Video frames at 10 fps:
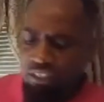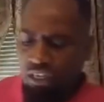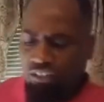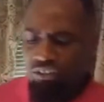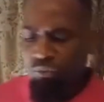
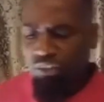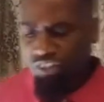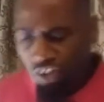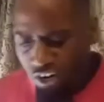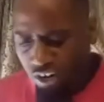uh, to
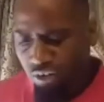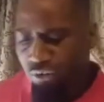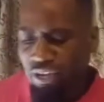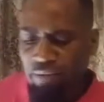return, oh,